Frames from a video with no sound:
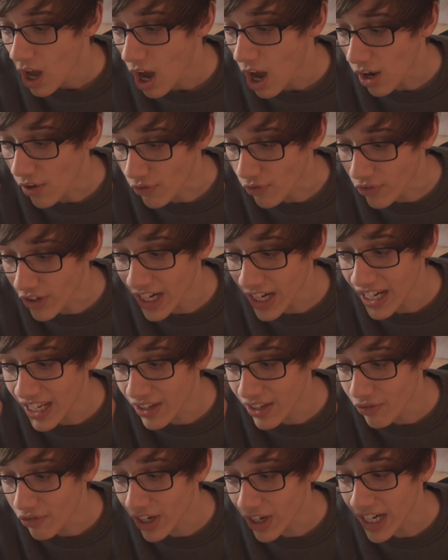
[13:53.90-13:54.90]
A
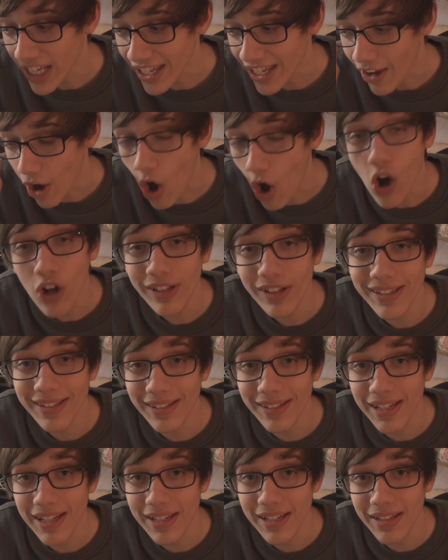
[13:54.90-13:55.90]
really, really hot
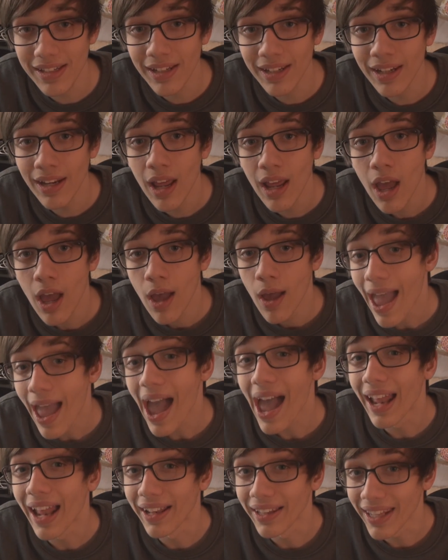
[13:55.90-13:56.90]
season.
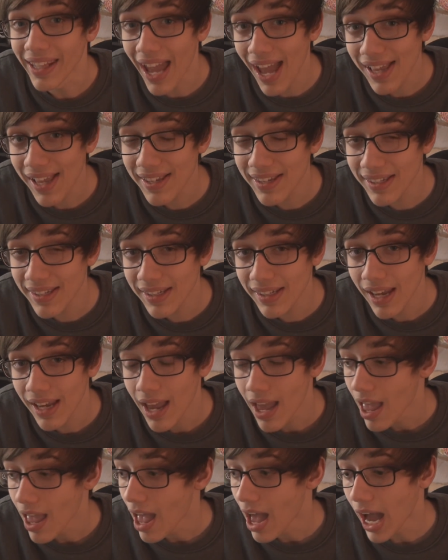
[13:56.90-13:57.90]
And yes,
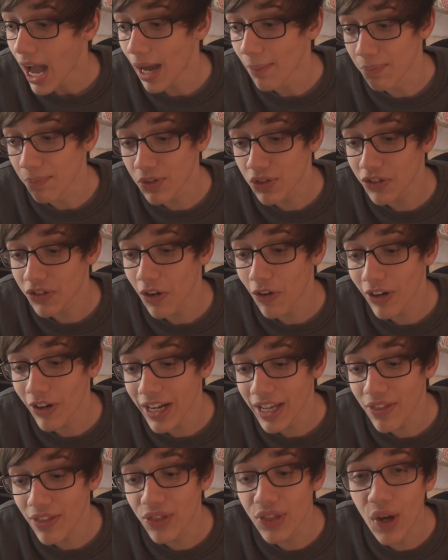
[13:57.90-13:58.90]
I'm
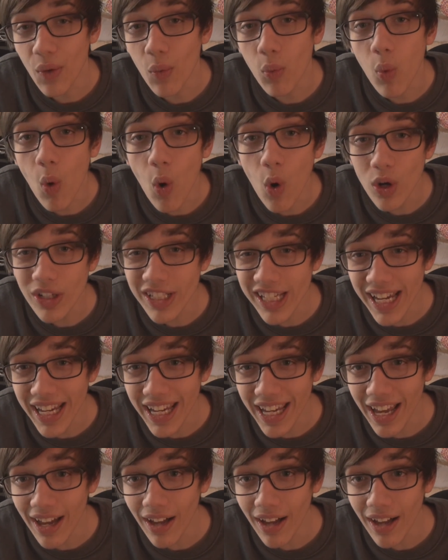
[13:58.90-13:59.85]
sorry, the warding